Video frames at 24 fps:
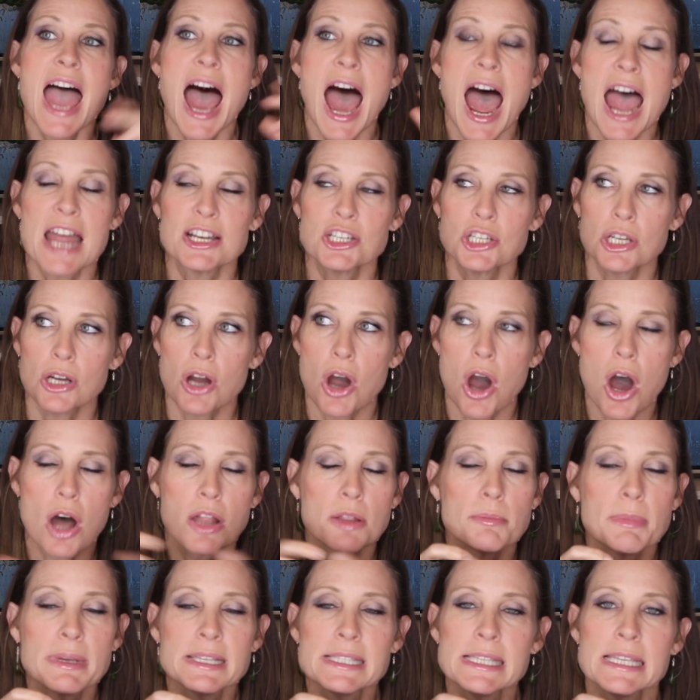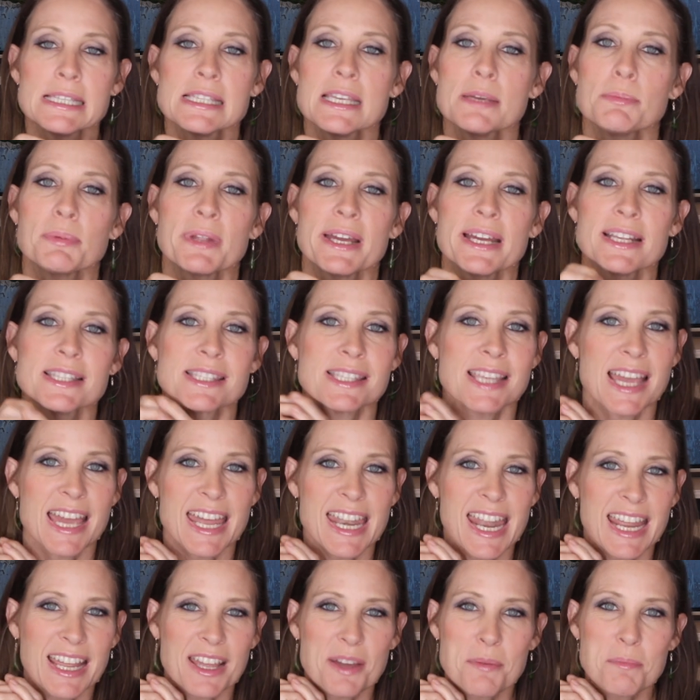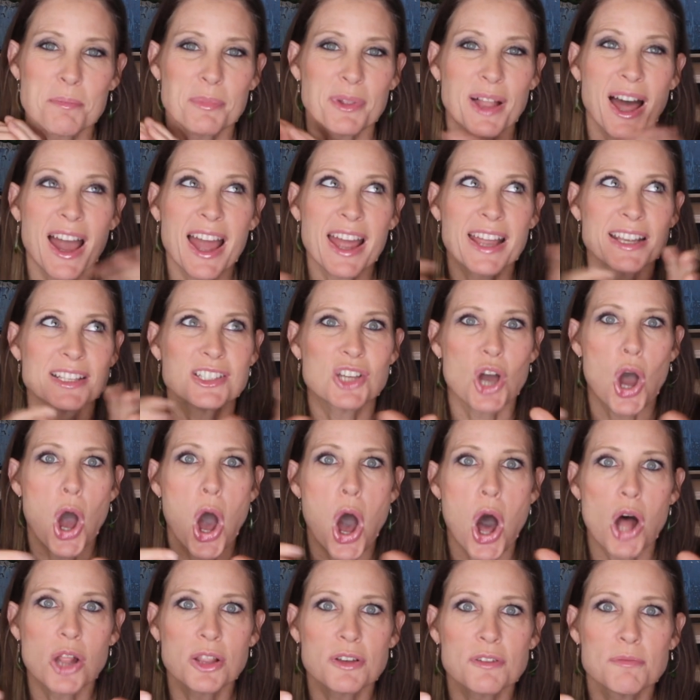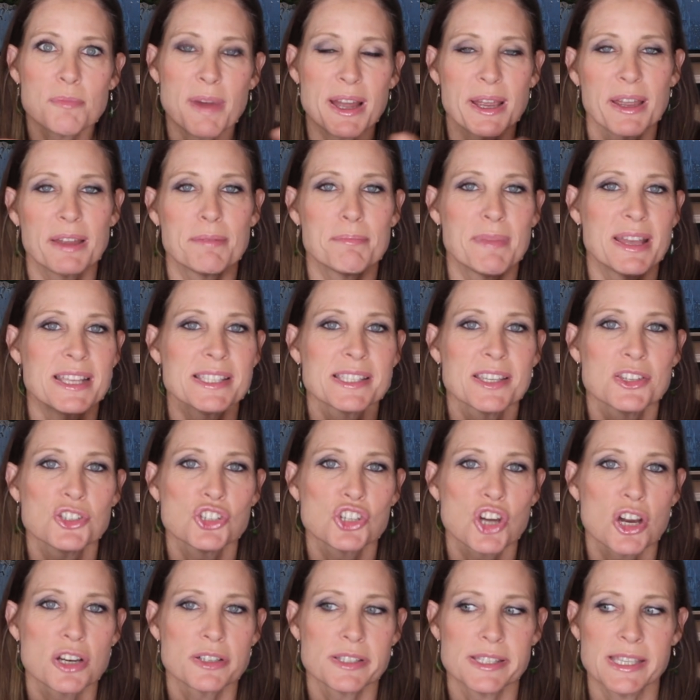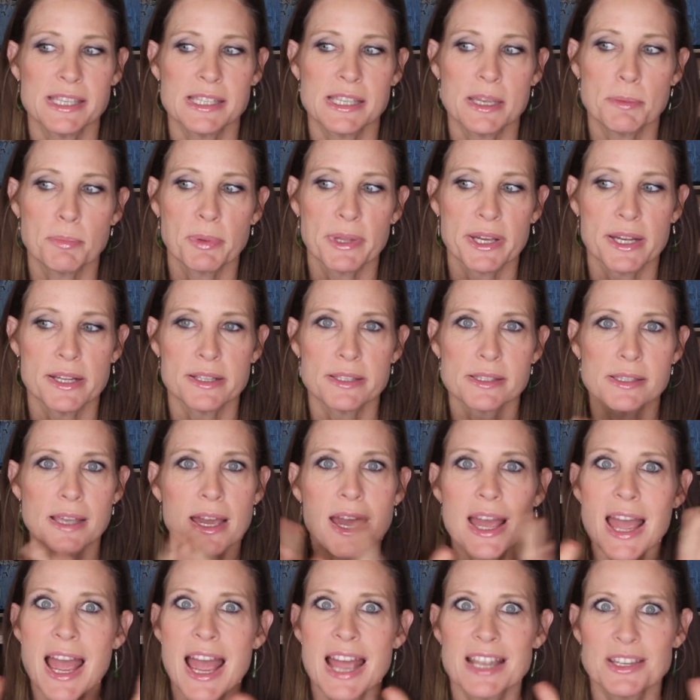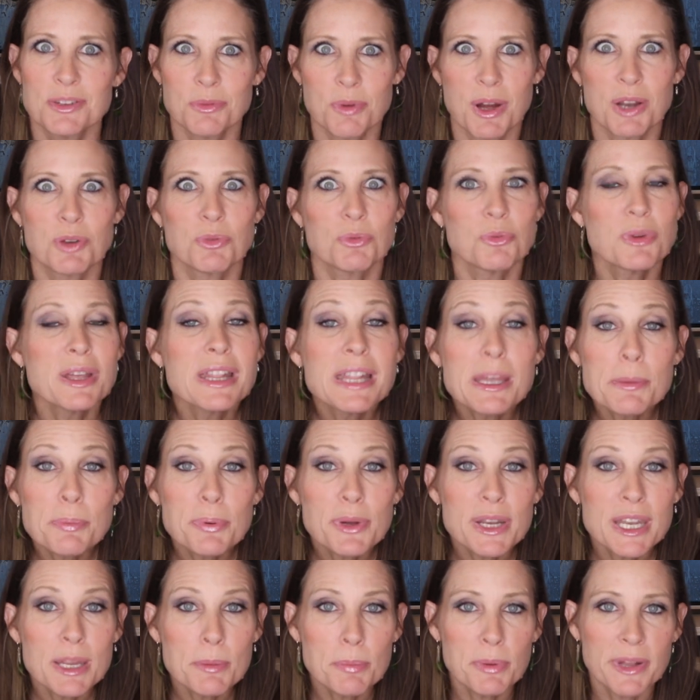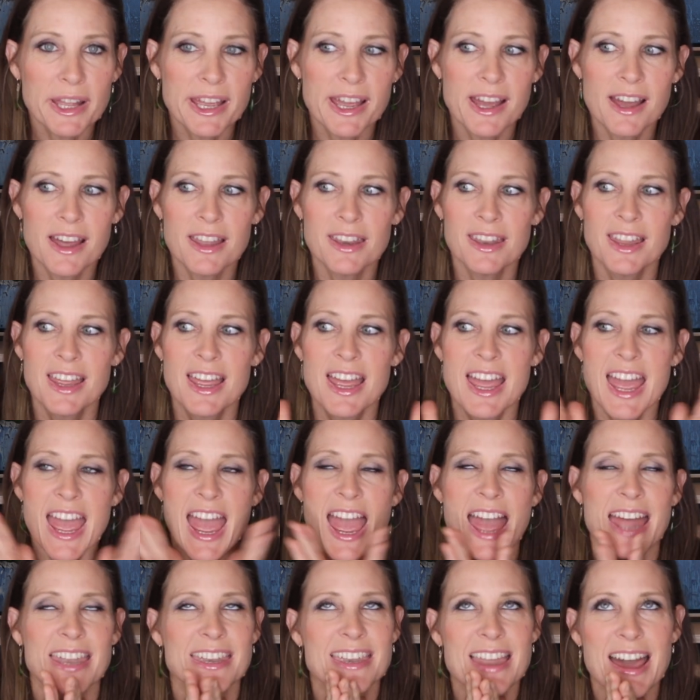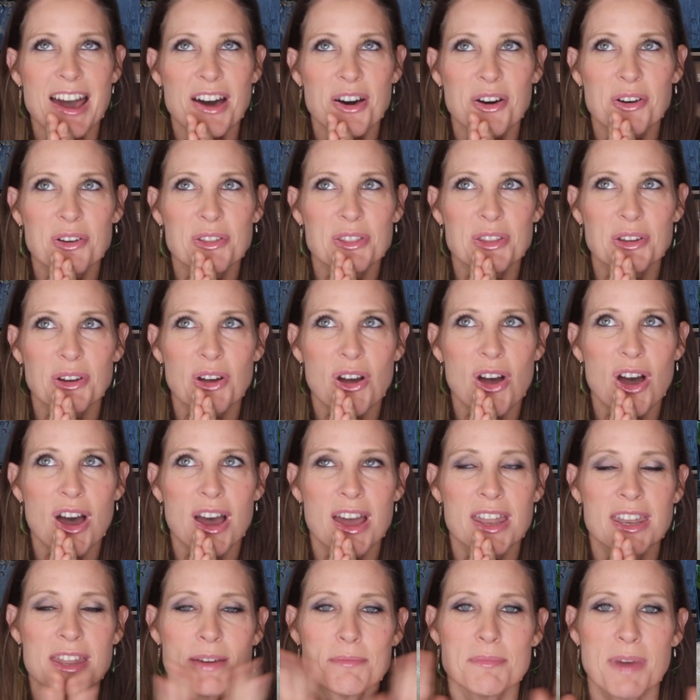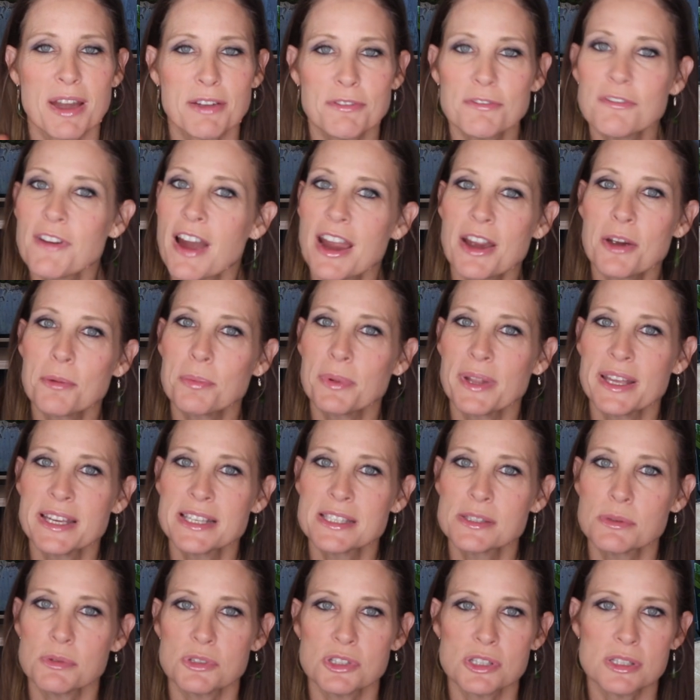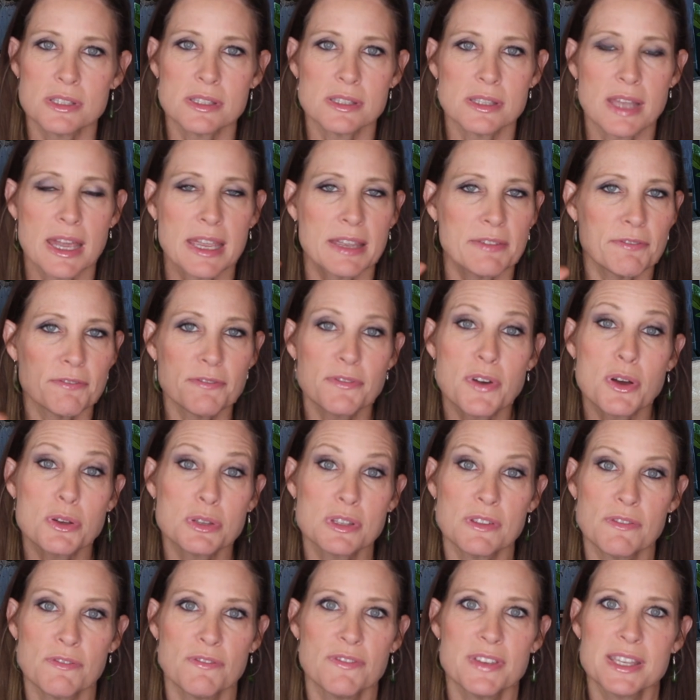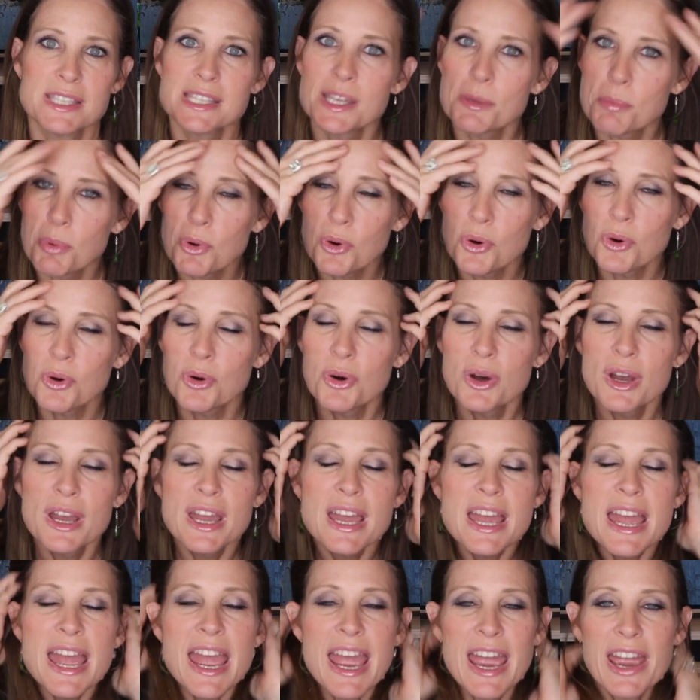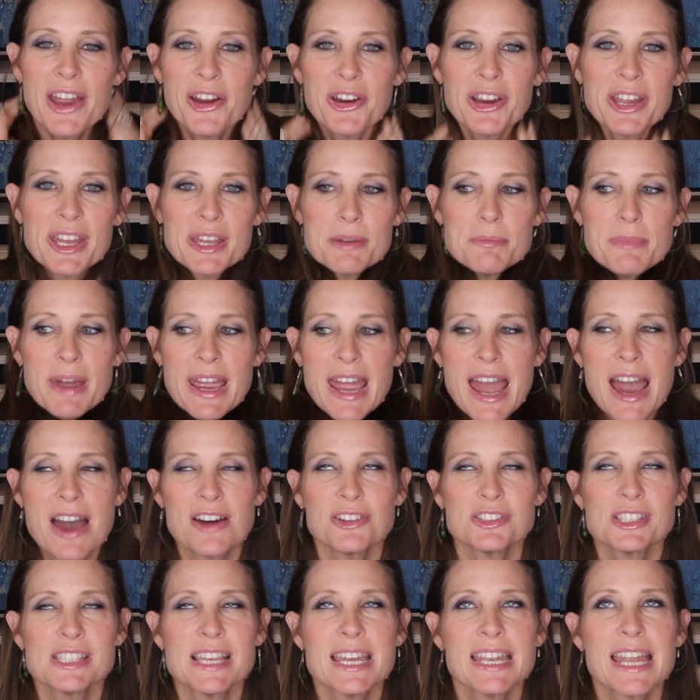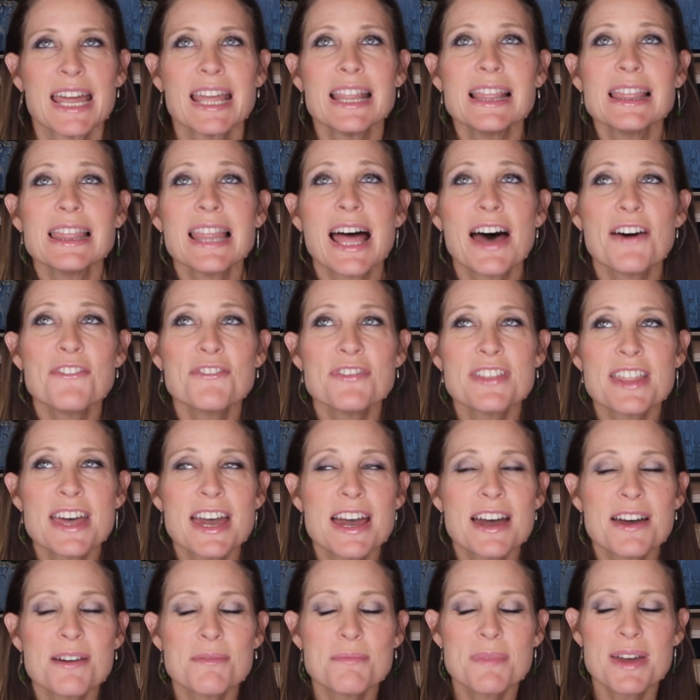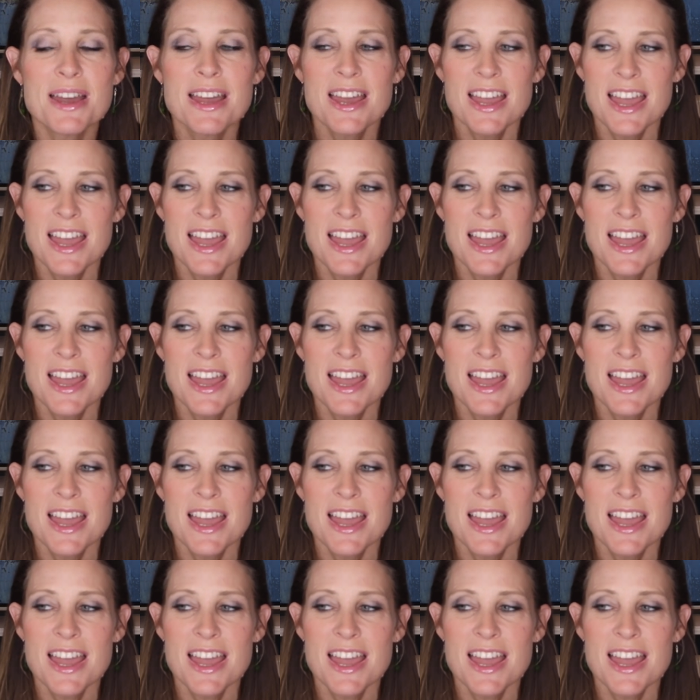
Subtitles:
I took all of my ZZ plants and I combined all of my mason jar ZZ plants into one really pretty plant. And now they're on my fireplace, which is like most visible area in my house, and I love them.